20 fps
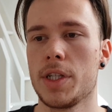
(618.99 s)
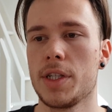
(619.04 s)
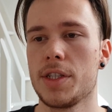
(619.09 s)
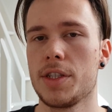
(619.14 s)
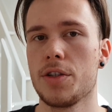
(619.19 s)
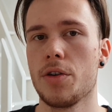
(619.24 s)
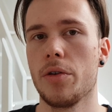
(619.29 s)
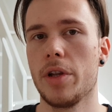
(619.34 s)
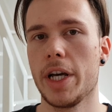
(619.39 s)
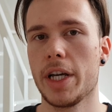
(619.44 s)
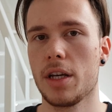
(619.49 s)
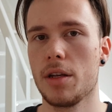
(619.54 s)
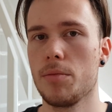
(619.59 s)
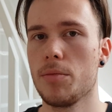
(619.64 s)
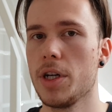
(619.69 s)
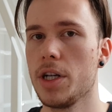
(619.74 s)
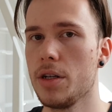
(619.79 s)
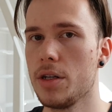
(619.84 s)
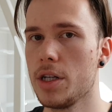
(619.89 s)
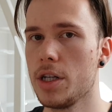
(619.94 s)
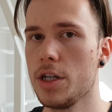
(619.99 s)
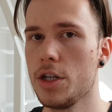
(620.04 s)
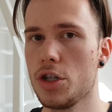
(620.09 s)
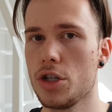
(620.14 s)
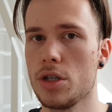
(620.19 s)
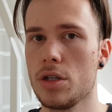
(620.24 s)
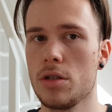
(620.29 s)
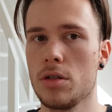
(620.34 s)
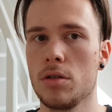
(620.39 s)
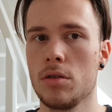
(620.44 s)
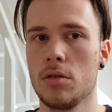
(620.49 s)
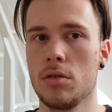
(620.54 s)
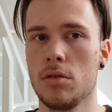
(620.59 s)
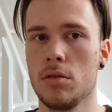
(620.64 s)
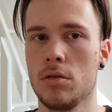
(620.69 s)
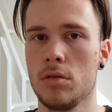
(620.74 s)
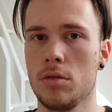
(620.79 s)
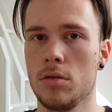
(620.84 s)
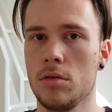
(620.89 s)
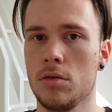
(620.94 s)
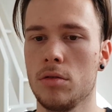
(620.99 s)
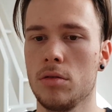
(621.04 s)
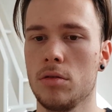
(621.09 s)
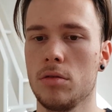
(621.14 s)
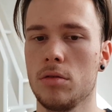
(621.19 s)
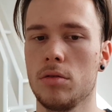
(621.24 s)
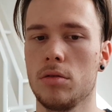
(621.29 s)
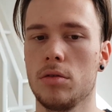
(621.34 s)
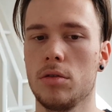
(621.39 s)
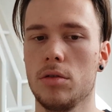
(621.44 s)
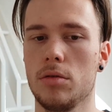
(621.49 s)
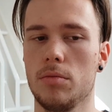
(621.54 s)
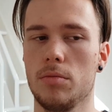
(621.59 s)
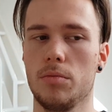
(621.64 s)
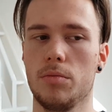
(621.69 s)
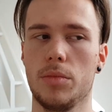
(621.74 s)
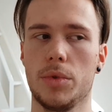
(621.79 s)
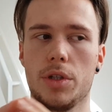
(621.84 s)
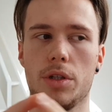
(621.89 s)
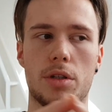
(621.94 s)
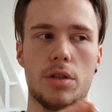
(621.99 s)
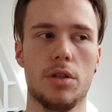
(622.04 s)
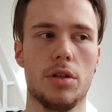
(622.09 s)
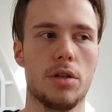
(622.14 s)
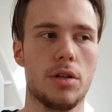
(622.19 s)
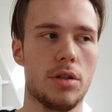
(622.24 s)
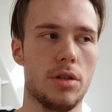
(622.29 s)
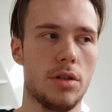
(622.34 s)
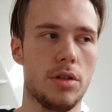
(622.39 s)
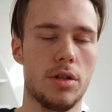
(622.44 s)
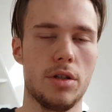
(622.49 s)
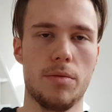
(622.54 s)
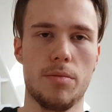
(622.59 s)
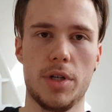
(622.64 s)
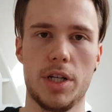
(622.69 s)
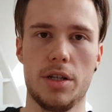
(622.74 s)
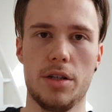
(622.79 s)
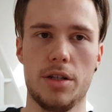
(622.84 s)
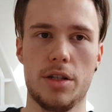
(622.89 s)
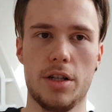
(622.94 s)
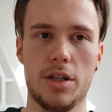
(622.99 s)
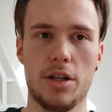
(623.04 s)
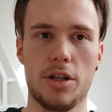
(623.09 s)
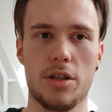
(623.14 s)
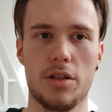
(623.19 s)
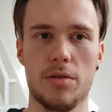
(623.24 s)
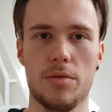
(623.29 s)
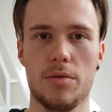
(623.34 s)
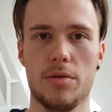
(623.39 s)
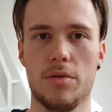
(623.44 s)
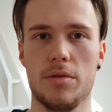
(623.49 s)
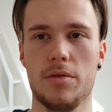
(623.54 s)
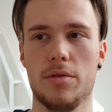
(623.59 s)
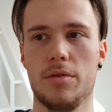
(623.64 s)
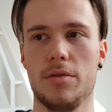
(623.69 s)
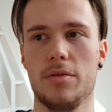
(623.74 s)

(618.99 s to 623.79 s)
So like in meditation, but not in meditation